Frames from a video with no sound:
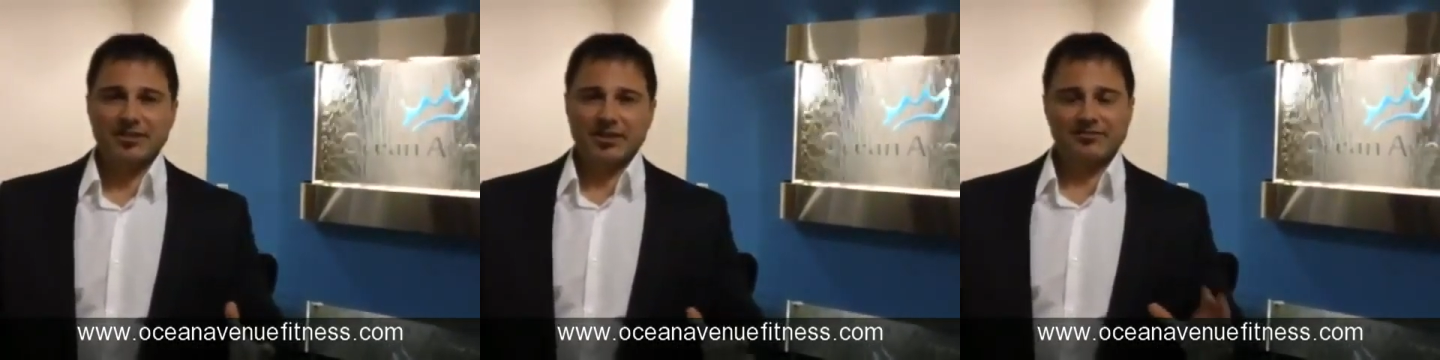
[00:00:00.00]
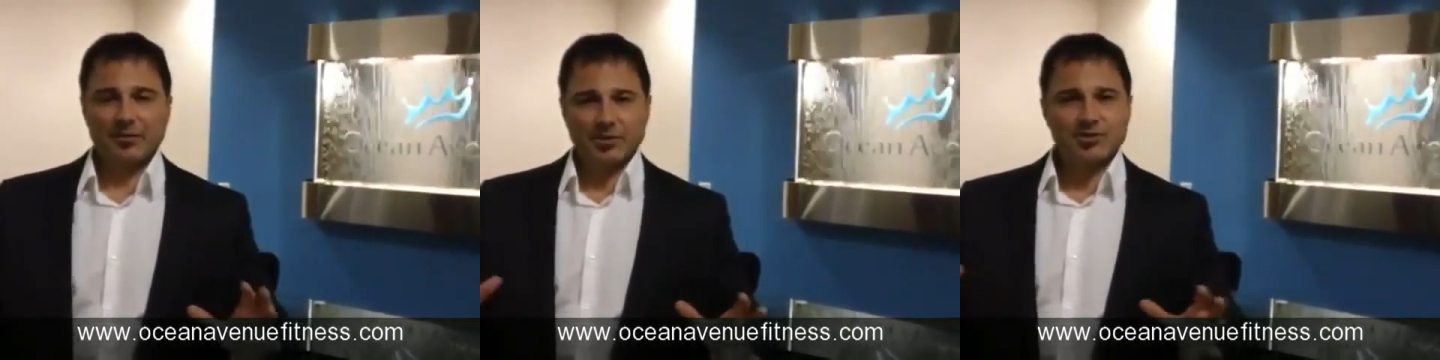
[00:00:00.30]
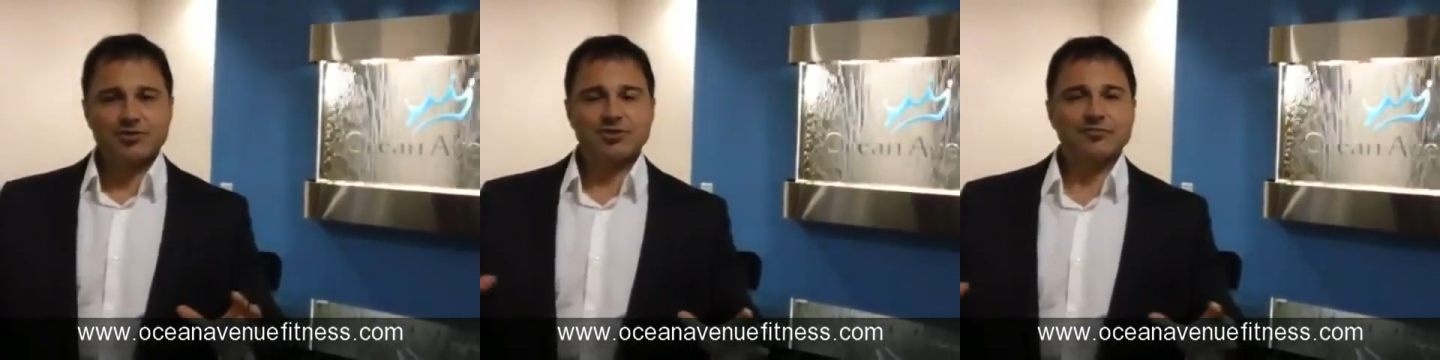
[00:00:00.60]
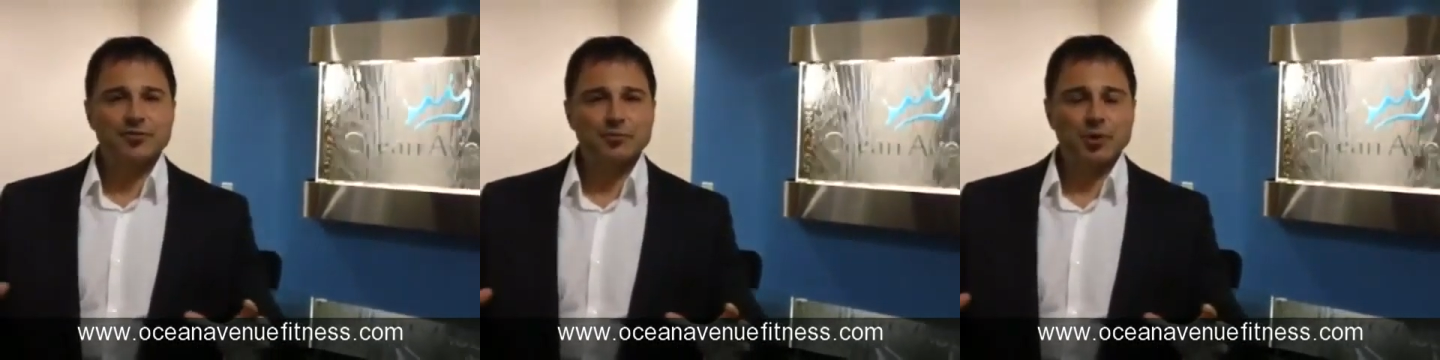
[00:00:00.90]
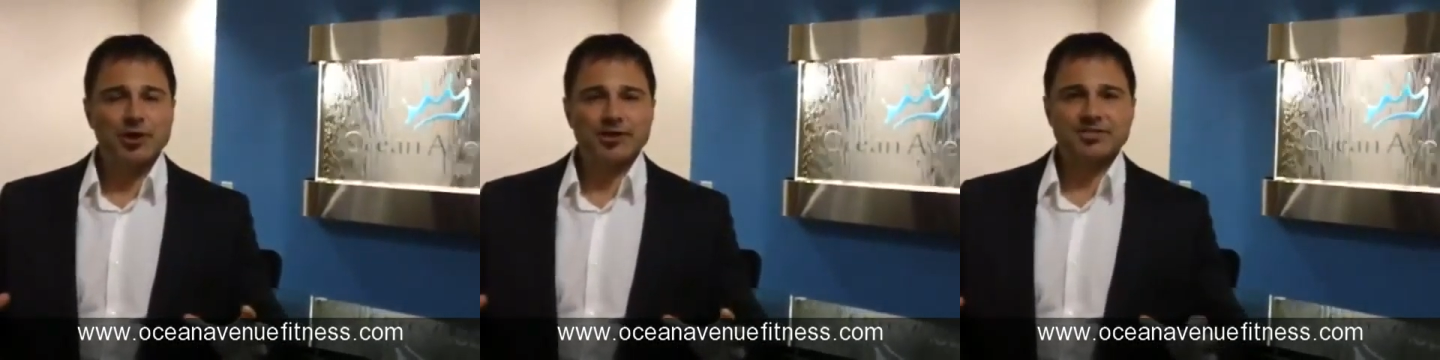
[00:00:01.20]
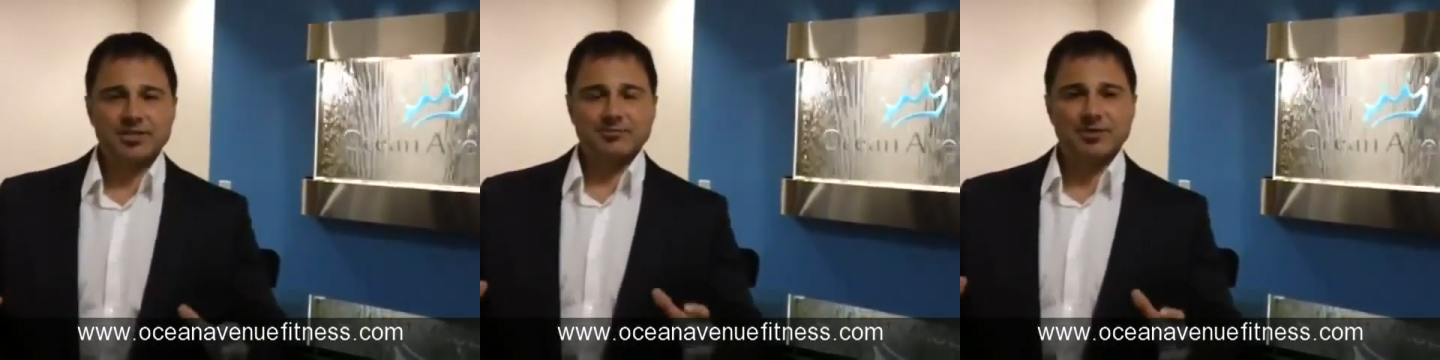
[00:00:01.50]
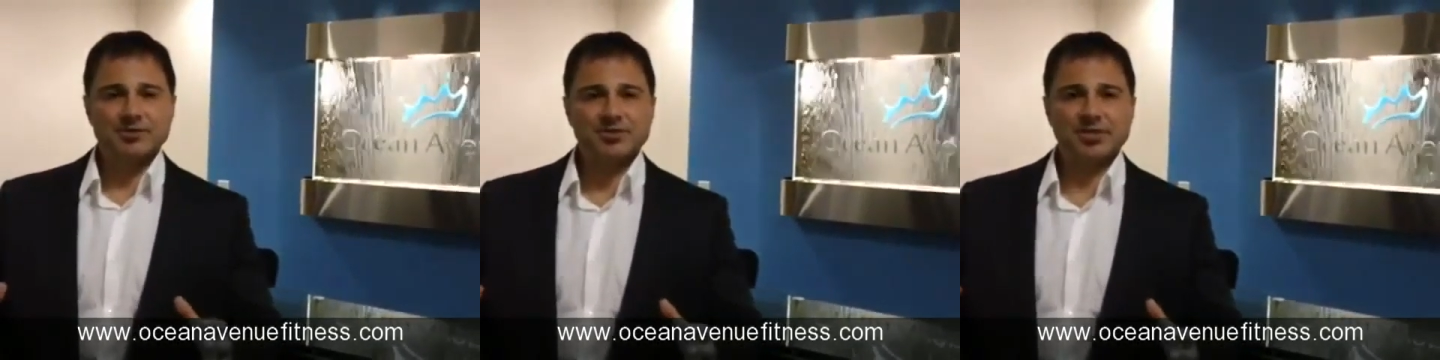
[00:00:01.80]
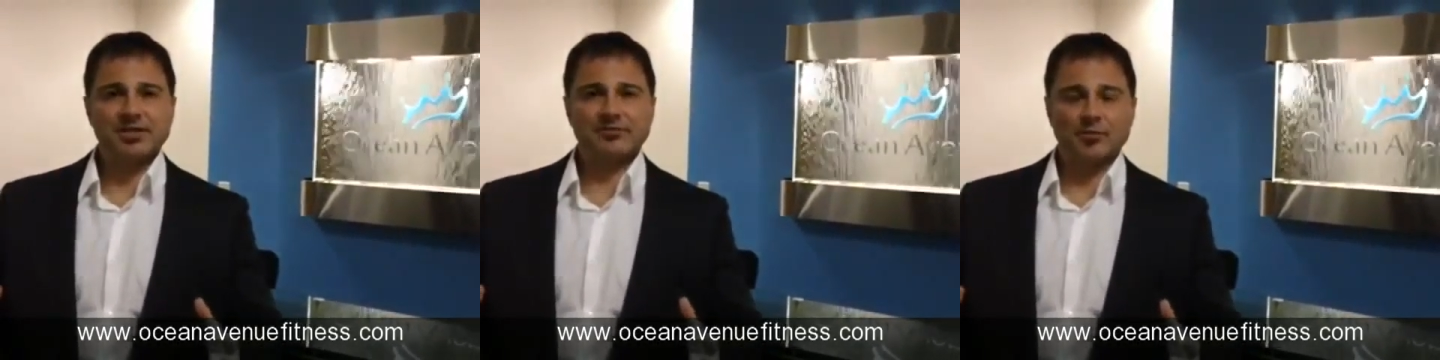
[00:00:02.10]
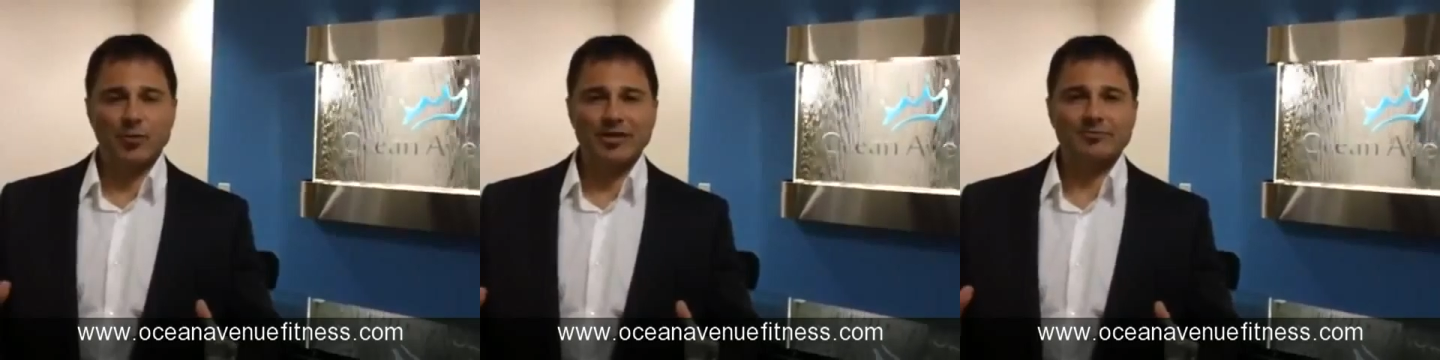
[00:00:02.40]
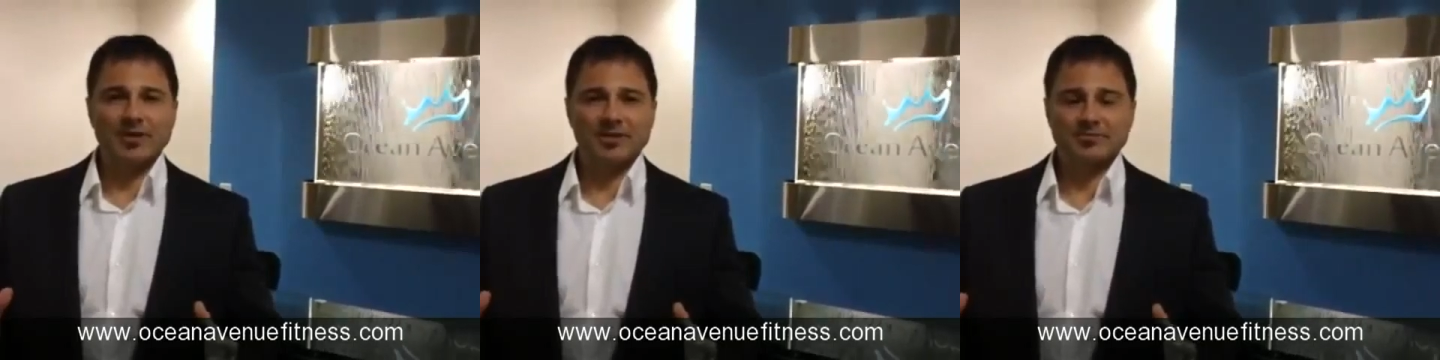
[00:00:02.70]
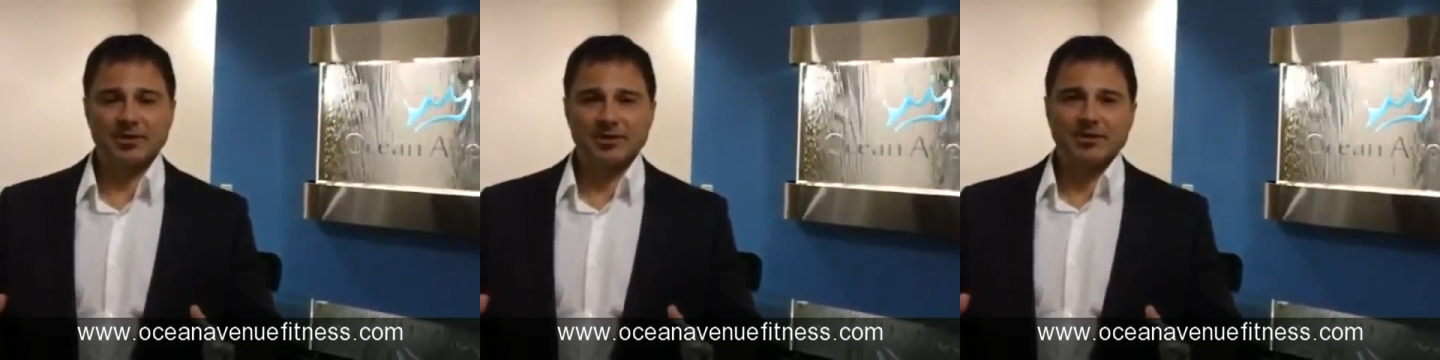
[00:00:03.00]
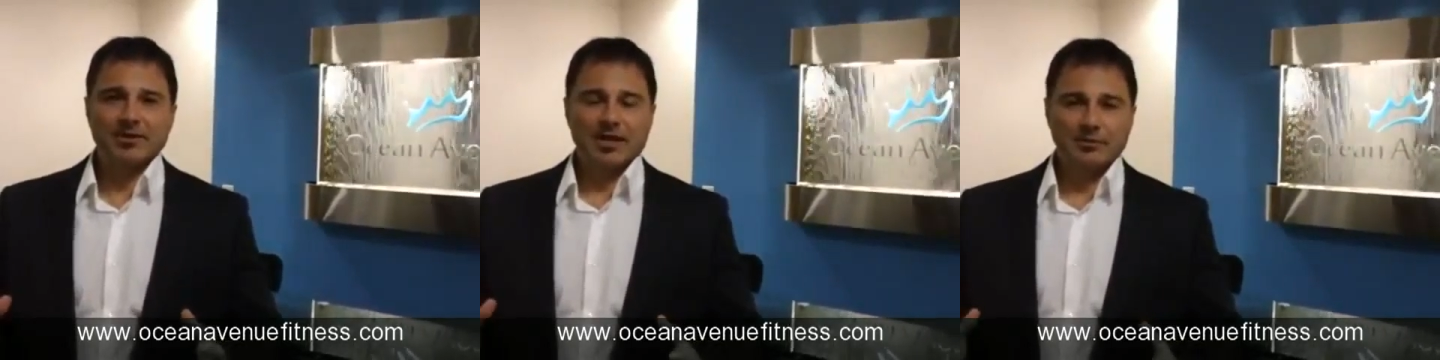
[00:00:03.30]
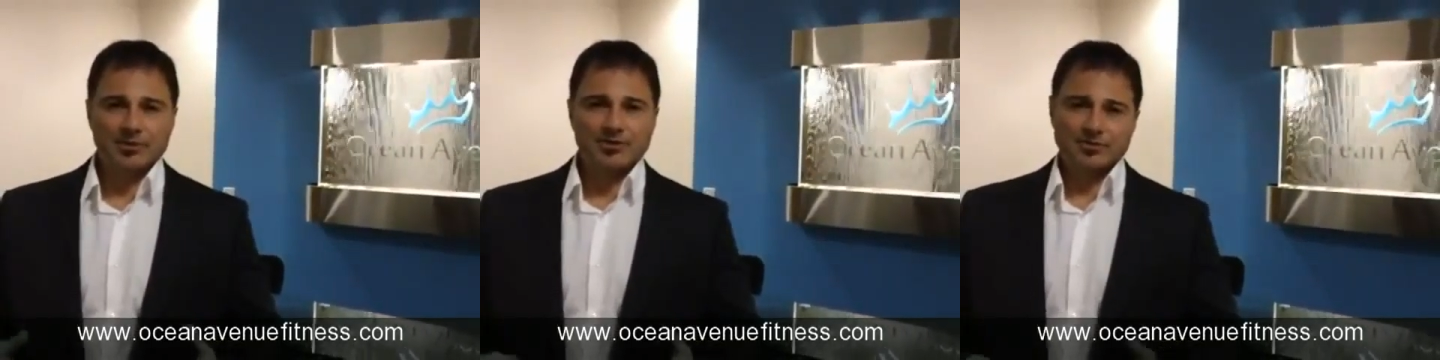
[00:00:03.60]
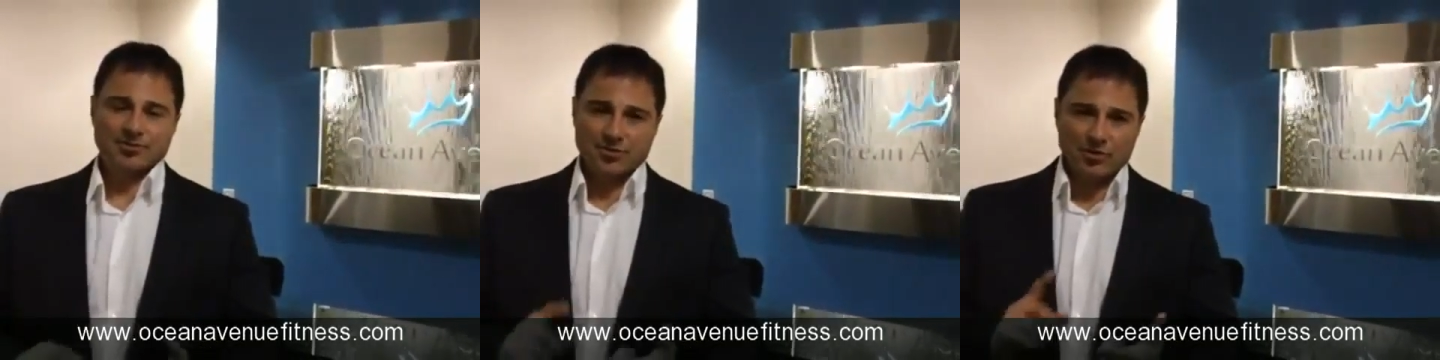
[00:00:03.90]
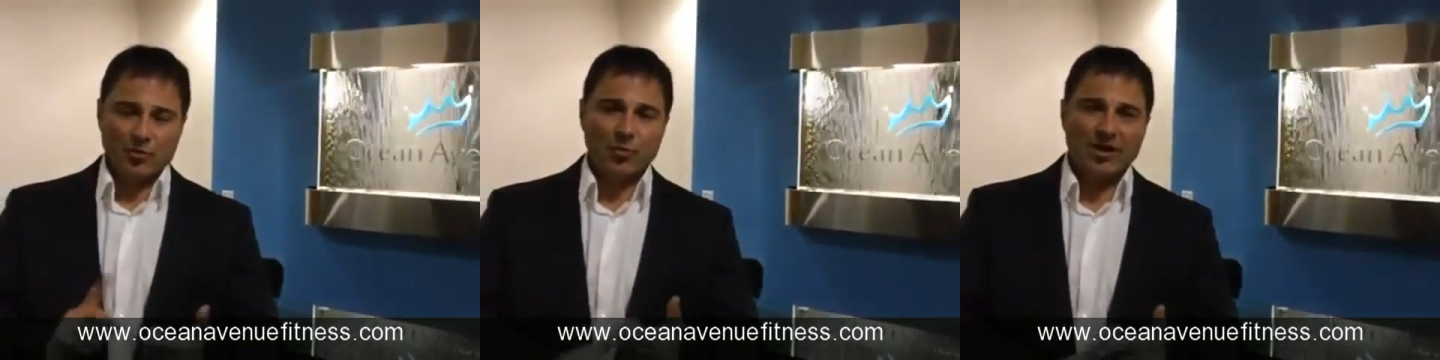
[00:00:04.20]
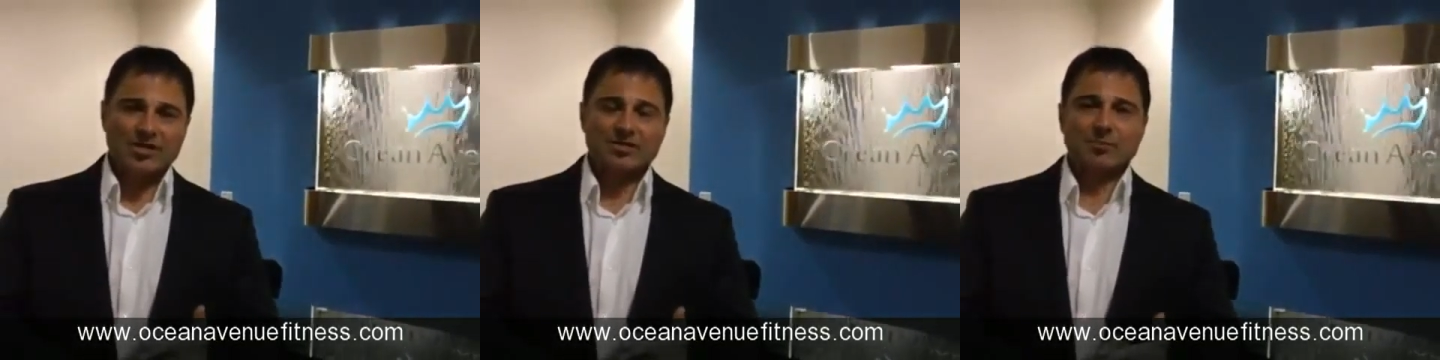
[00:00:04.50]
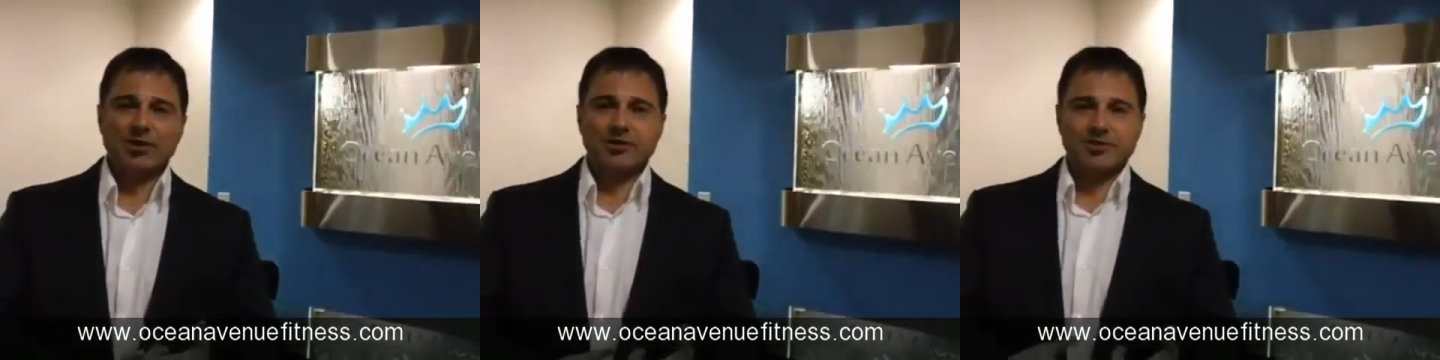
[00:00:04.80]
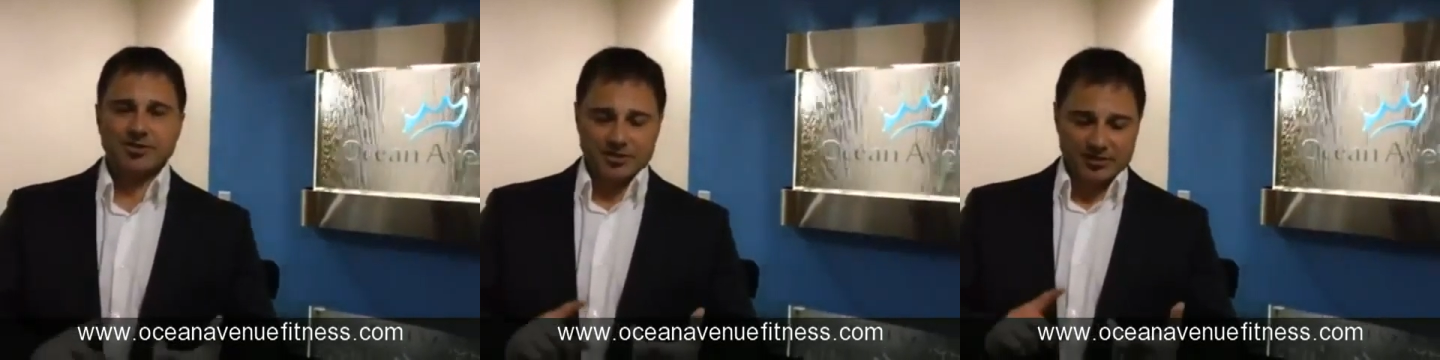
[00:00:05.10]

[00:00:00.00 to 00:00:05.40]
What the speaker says: And if I were to choose a few products that can be used together for weight management, I would choose Weigh Smart,